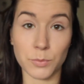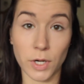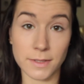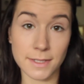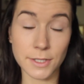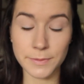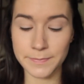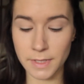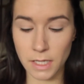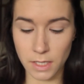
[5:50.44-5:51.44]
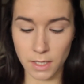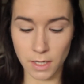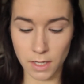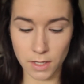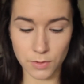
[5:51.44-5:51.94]
bronzer,
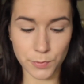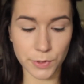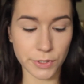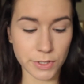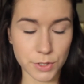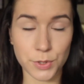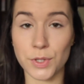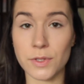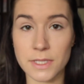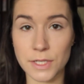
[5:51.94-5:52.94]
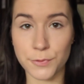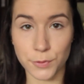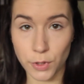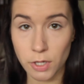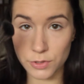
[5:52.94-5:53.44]
and we're going to use it
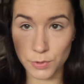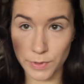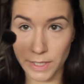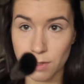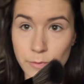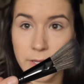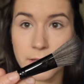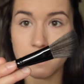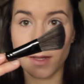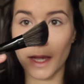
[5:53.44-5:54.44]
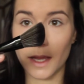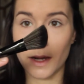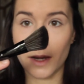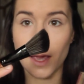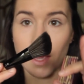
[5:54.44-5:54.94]
for contouring with
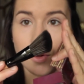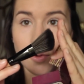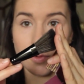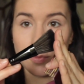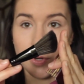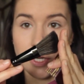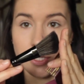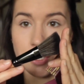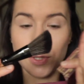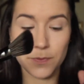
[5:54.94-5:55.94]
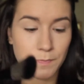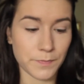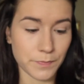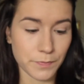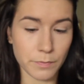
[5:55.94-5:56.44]
an angled brush
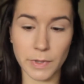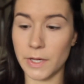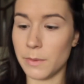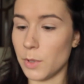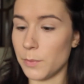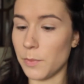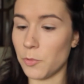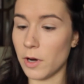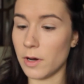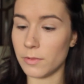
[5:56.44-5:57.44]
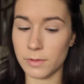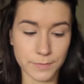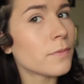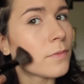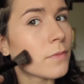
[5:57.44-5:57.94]
by Bobbi Brown.
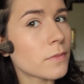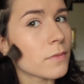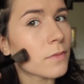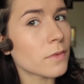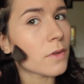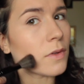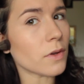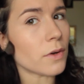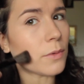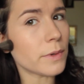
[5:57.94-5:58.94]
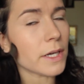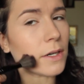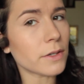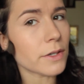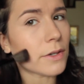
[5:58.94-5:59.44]
So we
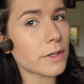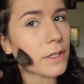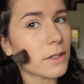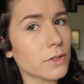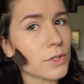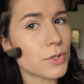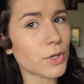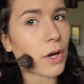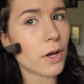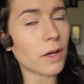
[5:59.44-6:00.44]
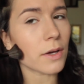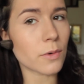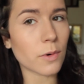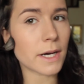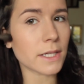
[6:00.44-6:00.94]
are going to draw a
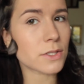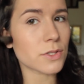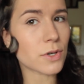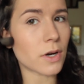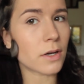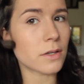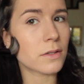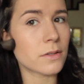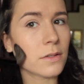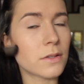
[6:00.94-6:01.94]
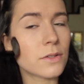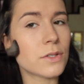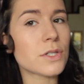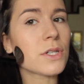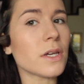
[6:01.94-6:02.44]
quite strong
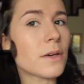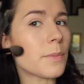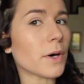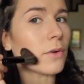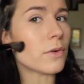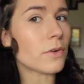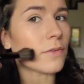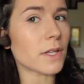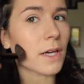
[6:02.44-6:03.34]
cheekbone over